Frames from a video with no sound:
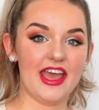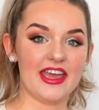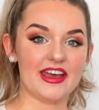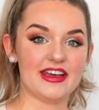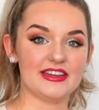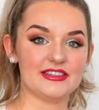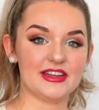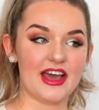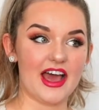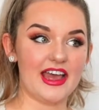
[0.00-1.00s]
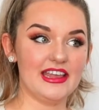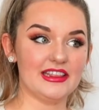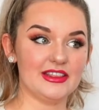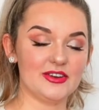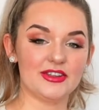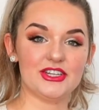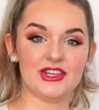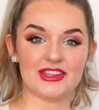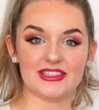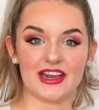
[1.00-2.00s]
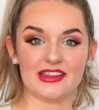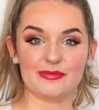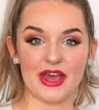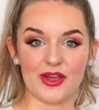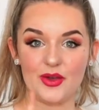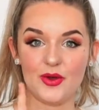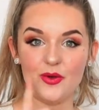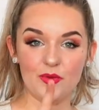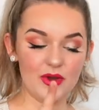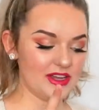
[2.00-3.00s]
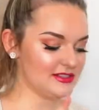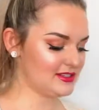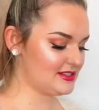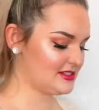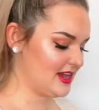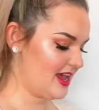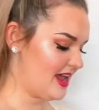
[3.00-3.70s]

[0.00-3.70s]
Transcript: and I literally took this out of the bag once,